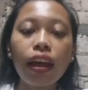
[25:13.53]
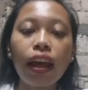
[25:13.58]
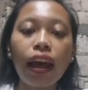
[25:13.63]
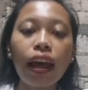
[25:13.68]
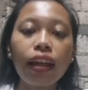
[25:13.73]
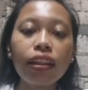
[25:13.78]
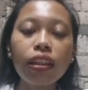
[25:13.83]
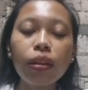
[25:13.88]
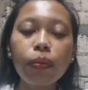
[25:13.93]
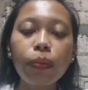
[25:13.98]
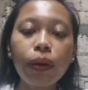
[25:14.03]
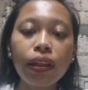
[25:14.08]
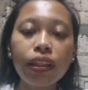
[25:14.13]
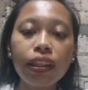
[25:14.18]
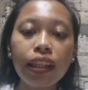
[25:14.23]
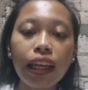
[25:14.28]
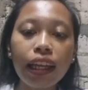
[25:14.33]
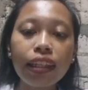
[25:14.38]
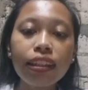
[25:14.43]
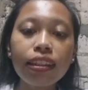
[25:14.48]

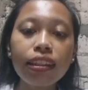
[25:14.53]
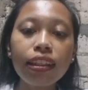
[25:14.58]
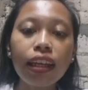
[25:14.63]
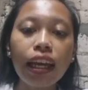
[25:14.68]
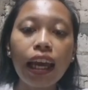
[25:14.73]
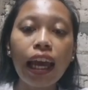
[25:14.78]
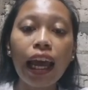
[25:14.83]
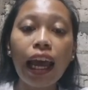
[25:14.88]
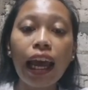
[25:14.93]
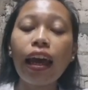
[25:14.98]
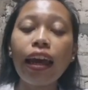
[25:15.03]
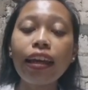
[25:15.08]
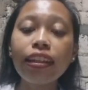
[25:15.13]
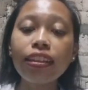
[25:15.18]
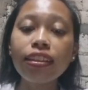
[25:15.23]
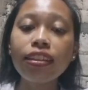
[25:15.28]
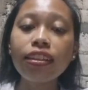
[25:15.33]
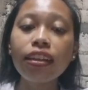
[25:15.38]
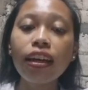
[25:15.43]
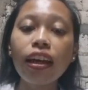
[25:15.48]
independent,
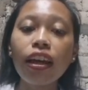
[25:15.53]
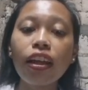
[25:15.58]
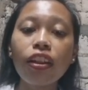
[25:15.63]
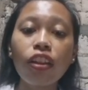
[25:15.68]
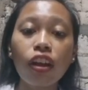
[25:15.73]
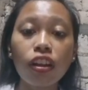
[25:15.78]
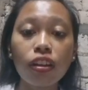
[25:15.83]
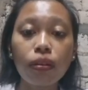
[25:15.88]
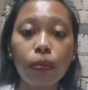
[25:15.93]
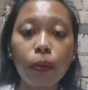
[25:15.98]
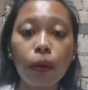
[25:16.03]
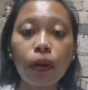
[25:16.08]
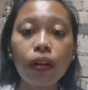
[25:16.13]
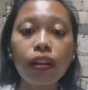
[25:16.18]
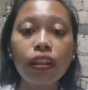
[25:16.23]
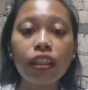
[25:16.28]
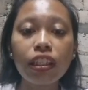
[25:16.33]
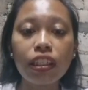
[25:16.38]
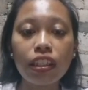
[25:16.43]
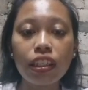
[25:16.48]
and
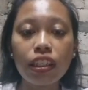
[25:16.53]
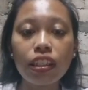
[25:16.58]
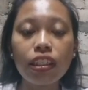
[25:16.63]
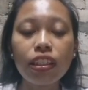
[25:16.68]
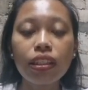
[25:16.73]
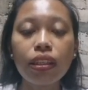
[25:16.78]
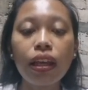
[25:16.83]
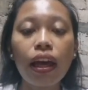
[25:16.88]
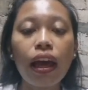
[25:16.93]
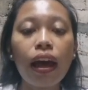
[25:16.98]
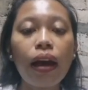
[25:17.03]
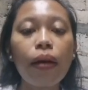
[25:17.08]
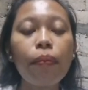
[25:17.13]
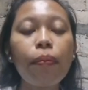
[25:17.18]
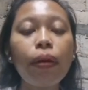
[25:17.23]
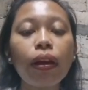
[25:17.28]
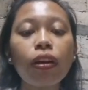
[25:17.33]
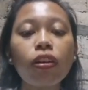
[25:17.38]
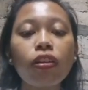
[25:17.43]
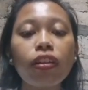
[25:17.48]
thoughtful learners
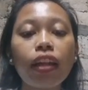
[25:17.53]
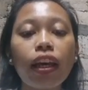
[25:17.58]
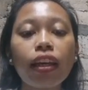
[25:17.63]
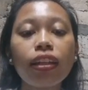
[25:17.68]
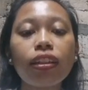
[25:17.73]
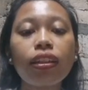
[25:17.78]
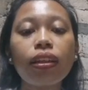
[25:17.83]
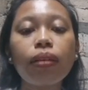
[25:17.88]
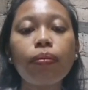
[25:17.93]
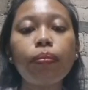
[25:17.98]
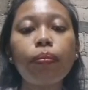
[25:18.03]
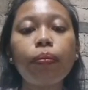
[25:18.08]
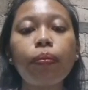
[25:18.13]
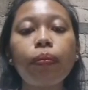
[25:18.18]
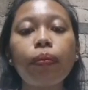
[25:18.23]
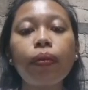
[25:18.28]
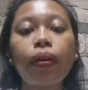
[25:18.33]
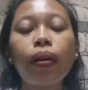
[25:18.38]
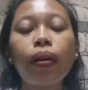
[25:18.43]
by connecting